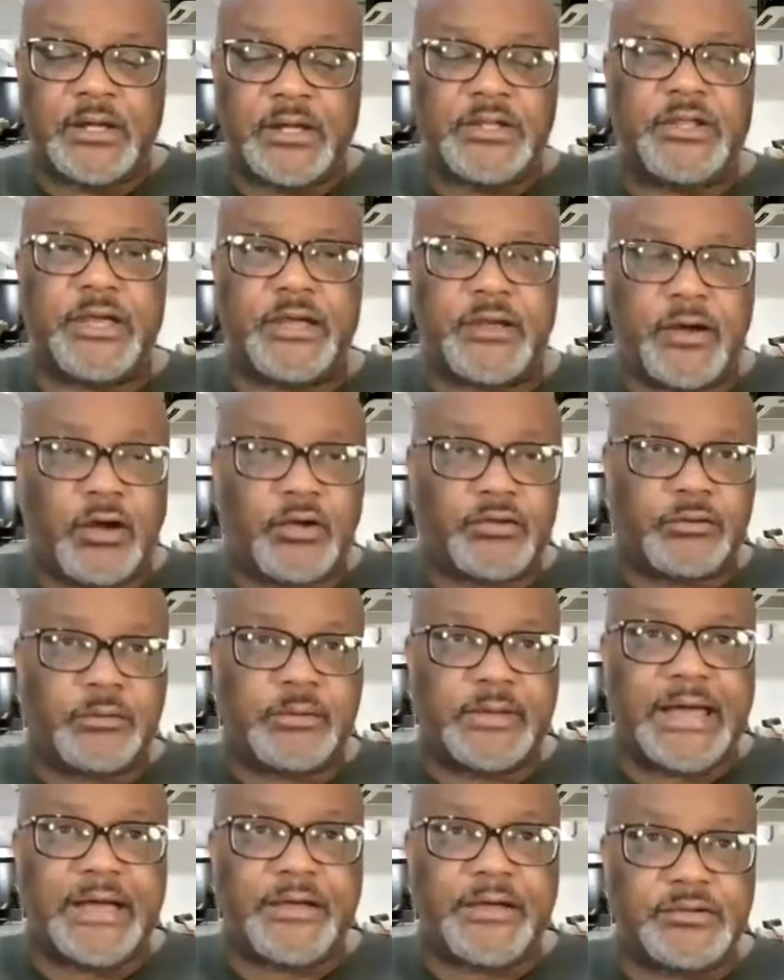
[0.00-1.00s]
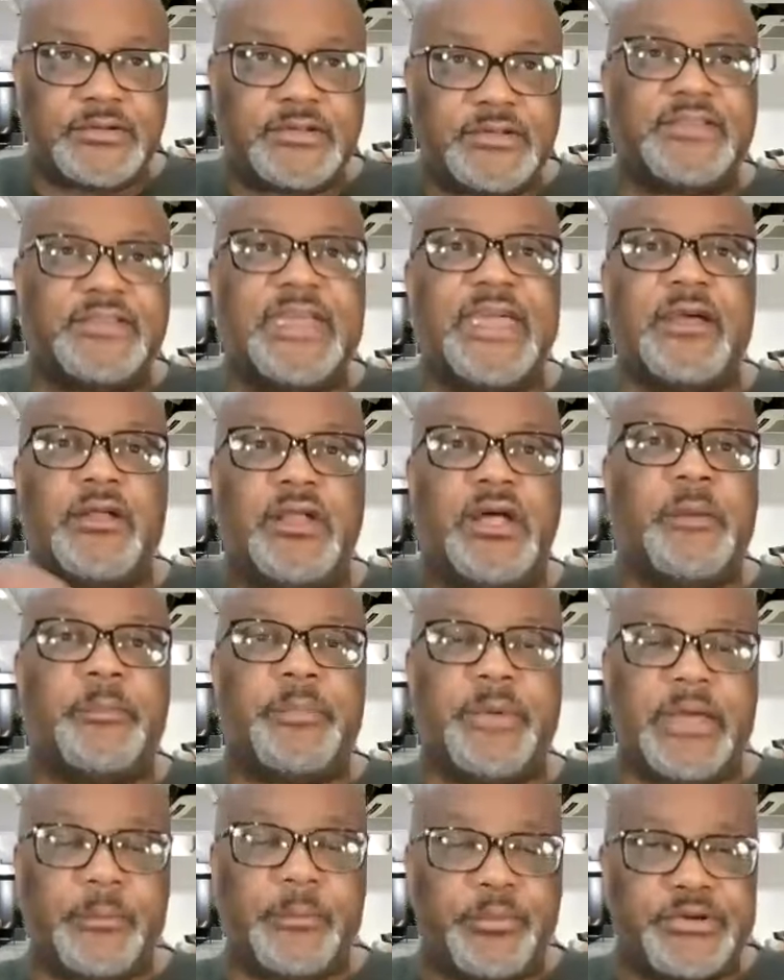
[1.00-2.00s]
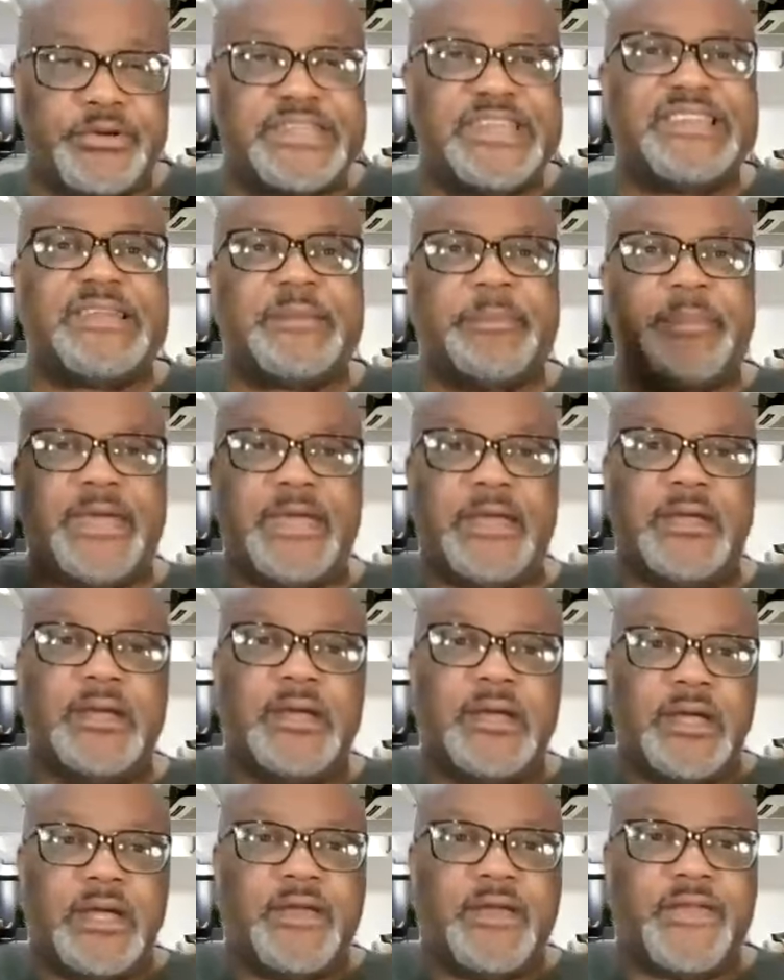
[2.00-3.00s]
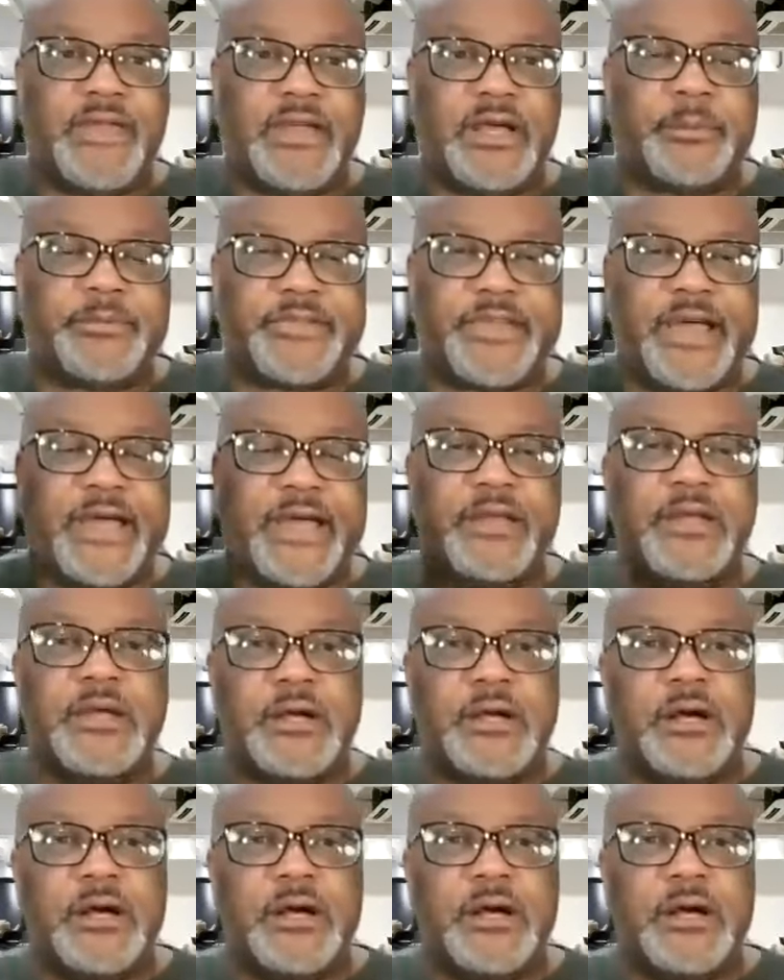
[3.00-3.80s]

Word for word: They also allow you to scale up and participate in the upside.